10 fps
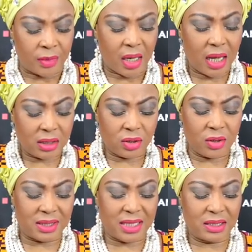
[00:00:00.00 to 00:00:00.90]
And so
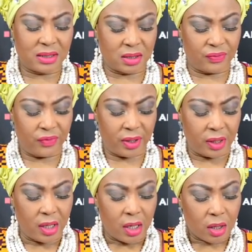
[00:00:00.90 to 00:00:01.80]
it sets us free.
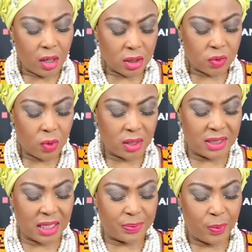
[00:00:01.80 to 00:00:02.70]
God's words
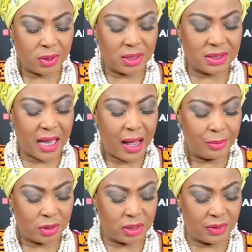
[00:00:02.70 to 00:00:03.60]
exposes our
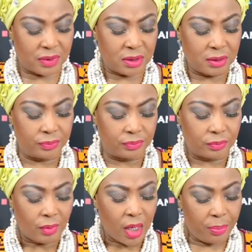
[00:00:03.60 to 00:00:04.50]
motives.
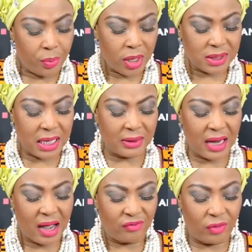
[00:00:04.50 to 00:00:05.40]
He points out
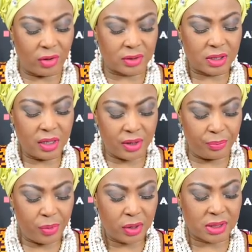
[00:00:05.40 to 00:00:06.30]
our faults. He
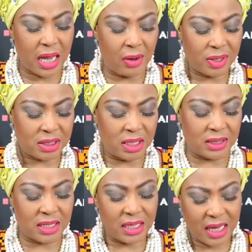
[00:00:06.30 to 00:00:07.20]
rebukes our
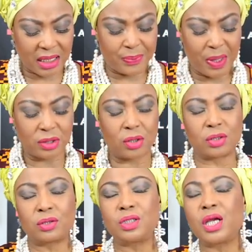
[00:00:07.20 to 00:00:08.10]
sins and he expects
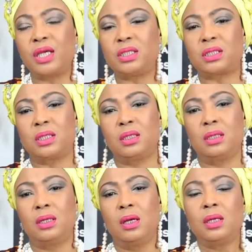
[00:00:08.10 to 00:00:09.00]
us to change.
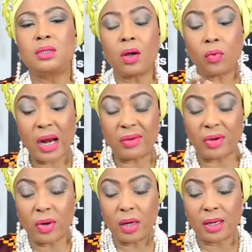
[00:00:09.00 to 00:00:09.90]
So whenever
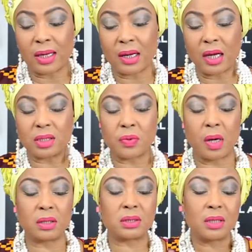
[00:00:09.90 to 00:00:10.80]
we look at God's
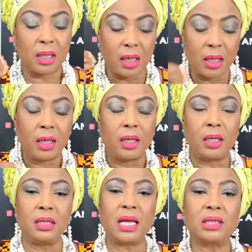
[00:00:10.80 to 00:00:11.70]
words,
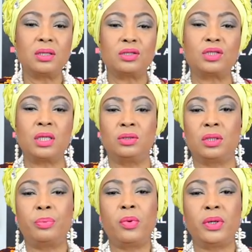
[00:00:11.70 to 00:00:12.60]
it takes us straight to
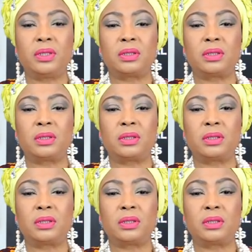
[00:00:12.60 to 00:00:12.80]
the point.